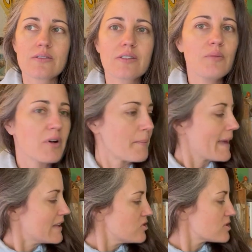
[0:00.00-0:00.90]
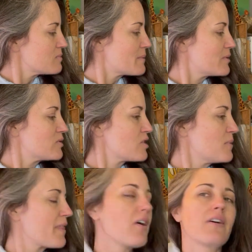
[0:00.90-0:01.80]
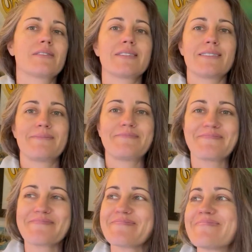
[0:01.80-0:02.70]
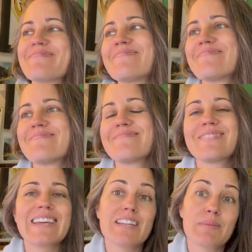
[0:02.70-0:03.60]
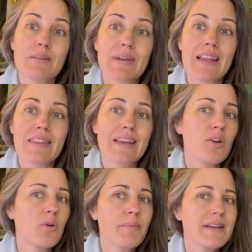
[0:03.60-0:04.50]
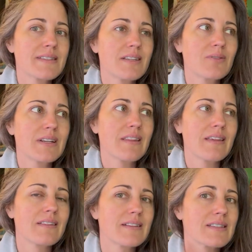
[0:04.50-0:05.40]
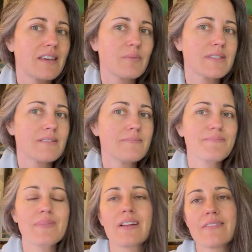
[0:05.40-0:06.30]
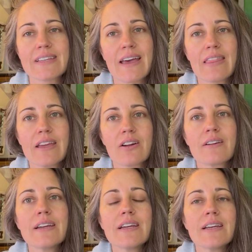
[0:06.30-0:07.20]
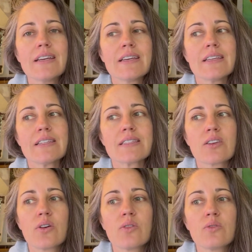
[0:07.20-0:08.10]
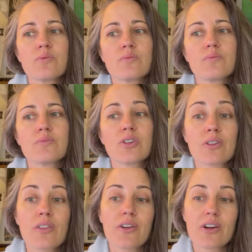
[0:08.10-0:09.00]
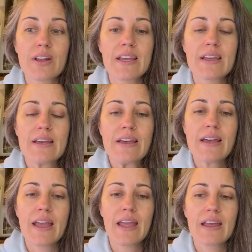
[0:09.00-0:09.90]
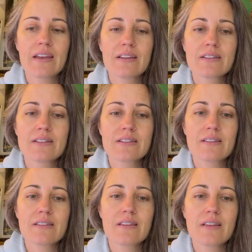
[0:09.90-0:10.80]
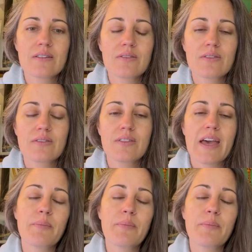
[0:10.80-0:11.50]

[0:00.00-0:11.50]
come on, man, you just made me lose all my thoughts he didn't make me anything. No one makes anyone anything. That's a chemism. I'll have to add later. So turned 30 and it, the